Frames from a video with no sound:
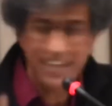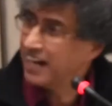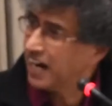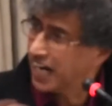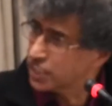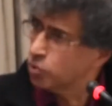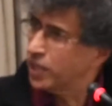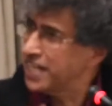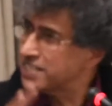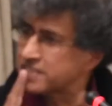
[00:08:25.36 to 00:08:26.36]

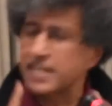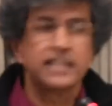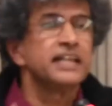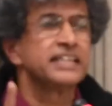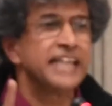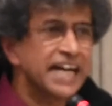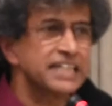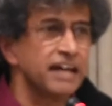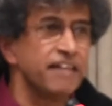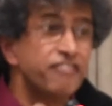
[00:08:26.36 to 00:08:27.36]
Otherwise, that
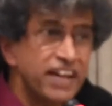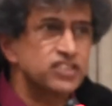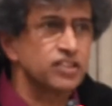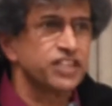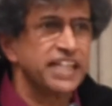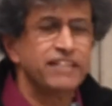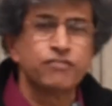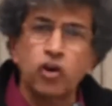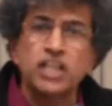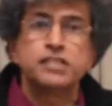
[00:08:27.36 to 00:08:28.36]
effect of the
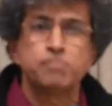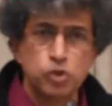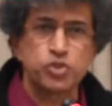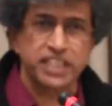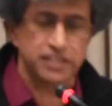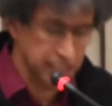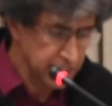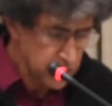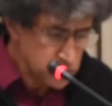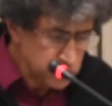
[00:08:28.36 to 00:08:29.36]
rainfall is muted.
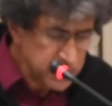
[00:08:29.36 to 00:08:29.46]
So